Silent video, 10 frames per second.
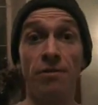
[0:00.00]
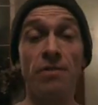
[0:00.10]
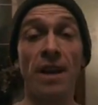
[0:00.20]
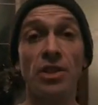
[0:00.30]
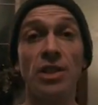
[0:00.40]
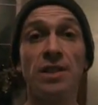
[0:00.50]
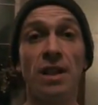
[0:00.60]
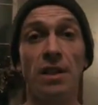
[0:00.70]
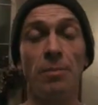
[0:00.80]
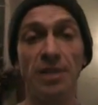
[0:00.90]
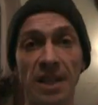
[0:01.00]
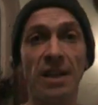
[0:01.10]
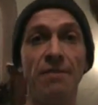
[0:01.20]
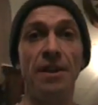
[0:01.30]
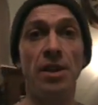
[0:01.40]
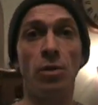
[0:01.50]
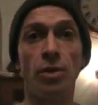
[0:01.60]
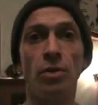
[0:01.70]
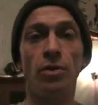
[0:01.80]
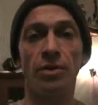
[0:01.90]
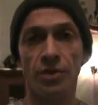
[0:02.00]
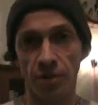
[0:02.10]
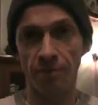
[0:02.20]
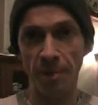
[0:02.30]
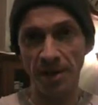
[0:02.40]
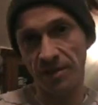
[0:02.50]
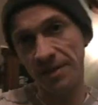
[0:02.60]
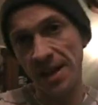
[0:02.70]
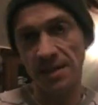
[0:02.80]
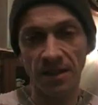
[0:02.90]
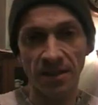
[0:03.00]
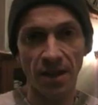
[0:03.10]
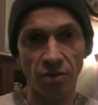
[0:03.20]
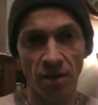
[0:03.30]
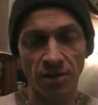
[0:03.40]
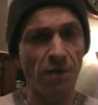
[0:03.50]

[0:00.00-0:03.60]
if you've actually done a particular video on your sort of bits of kit, etc.